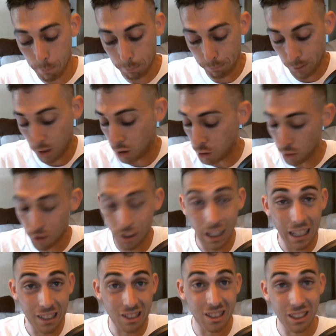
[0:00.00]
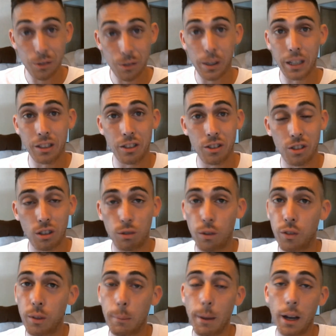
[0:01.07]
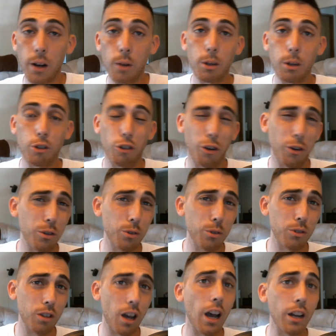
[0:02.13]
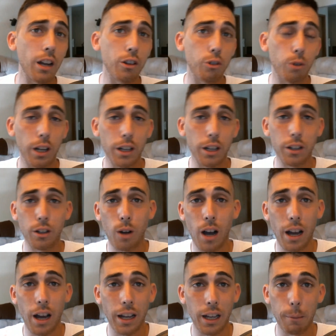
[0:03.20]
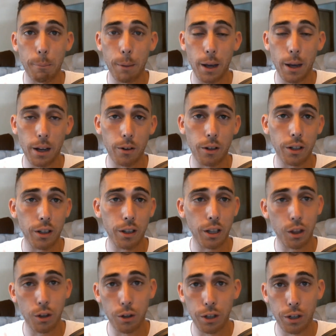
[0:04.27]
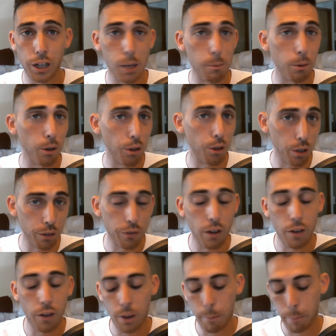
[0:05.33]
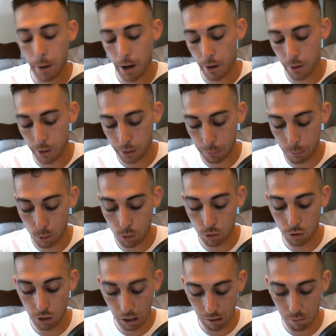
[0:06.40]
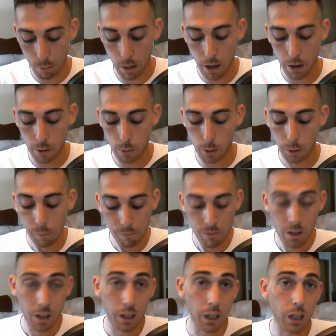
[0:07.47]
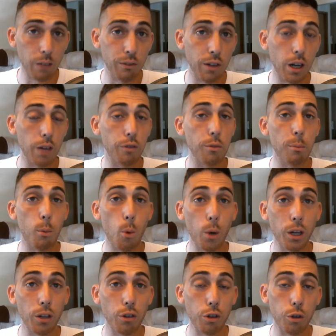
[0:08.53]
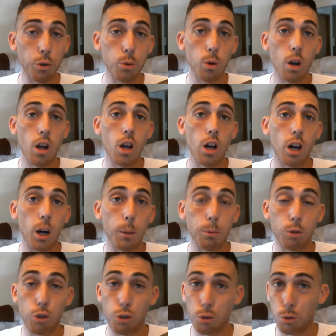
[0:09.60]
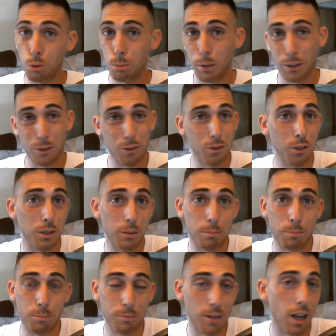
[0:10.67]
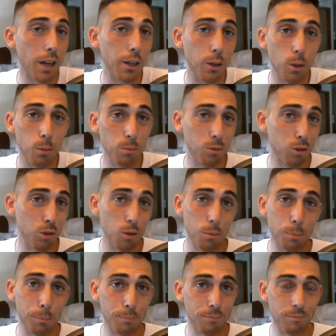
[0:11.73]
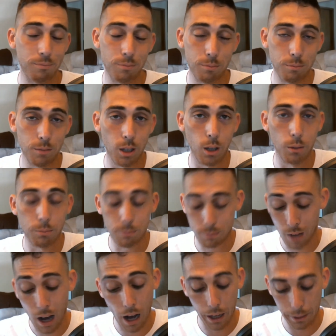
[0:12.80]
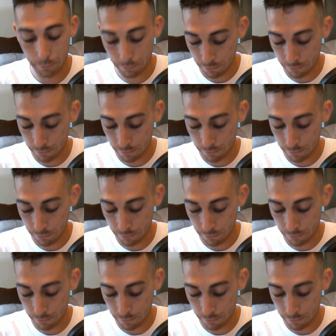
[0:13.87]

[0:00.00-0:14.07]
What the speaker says: It uses a single 18650 battery. Make sure you use a high drain, you know, high amp battery, like a 30 amp or a 35 amp battery. Use a safe battery. It can fire from 0.2 up to basically 9 ohms, so, you know, high.